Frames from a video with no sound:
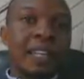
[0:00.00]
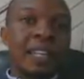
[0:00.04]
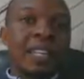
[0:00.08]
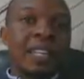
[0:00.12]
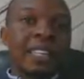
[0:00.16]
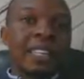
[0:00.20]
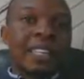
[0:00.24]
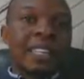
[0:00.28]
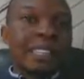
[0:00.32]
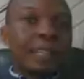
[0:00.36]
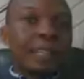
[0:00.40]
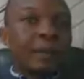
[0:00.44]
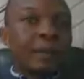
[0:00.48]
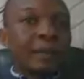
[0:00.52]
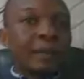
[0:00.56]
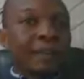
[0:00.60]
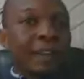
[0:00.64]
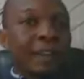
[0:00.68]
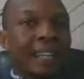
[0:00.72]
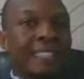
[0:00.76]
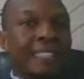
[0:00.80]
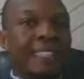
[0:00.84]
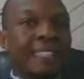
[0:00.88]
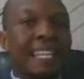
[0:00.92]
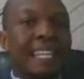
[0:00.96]
this system
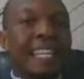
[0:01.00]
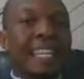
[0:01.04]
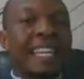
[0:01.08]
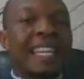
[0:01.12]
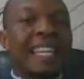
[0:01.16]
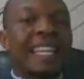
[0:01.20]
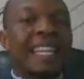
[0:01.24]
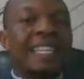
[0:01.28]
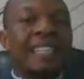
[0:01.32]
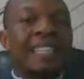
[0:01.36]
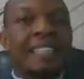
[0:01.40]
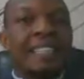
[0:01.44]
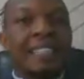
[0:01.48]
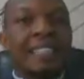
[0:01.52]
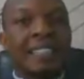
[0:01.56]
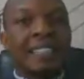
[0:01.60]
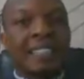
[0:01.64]
finds hidden